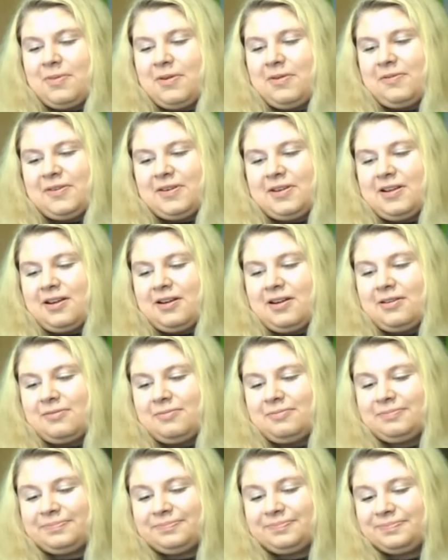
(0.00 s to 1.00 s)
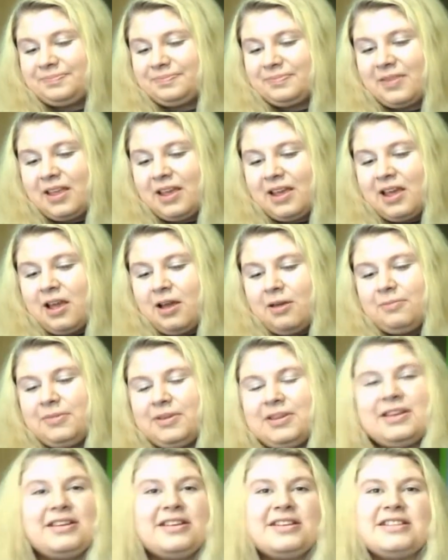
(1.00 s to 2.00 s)
perfect hair.
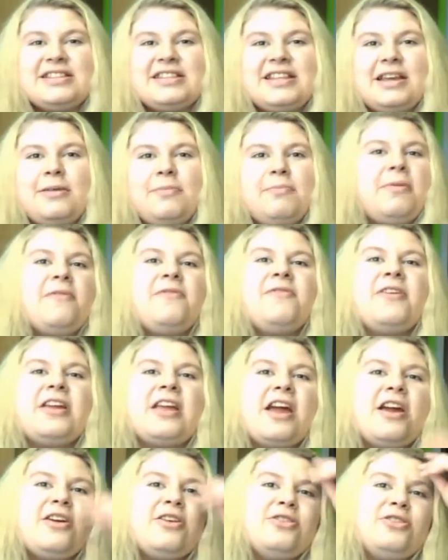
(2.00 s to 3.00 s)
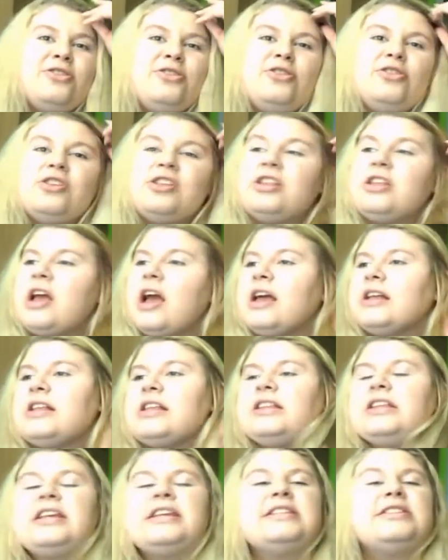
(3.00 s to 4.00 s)
Because like perfect hair
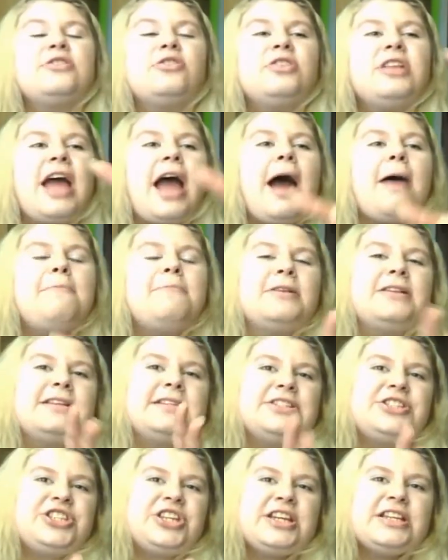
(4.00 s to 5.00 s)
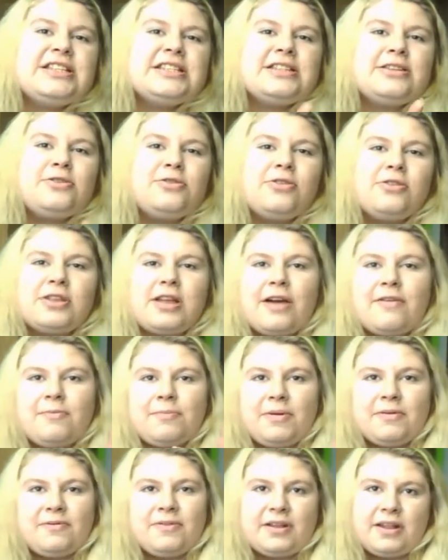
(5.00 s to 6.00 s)
it's gonna happen, it's chance that you're gonna have
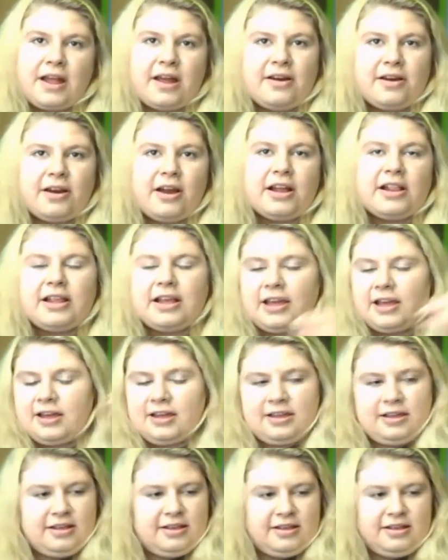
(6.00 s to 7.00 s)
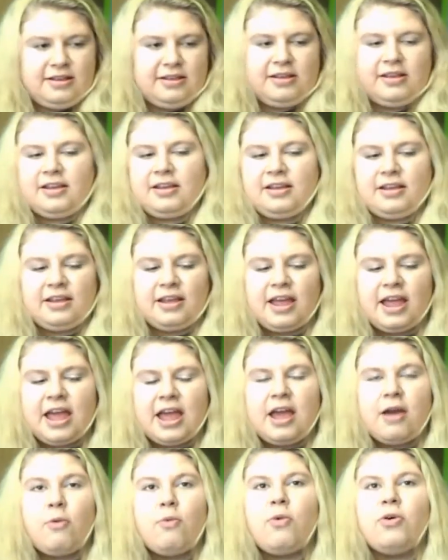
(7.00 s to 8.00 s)
perfect hair like
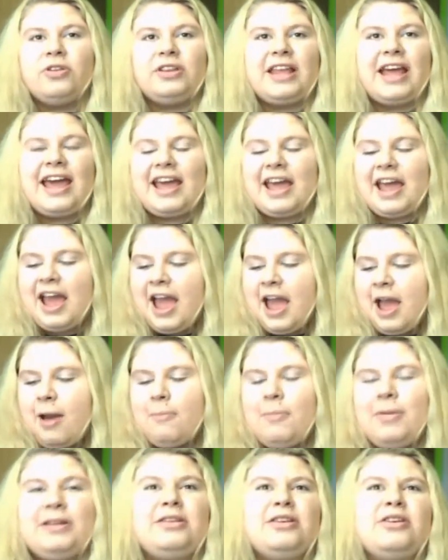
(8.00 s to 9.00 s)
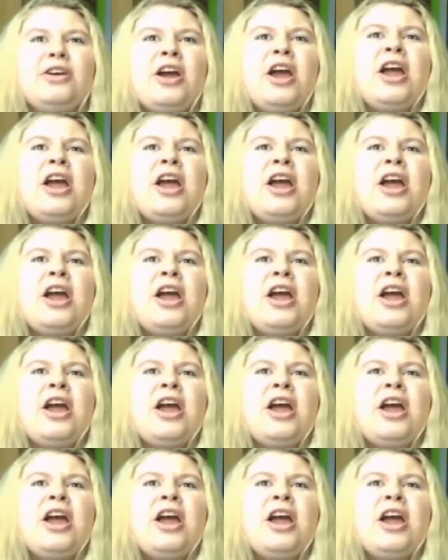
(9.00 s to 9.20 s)
one day. But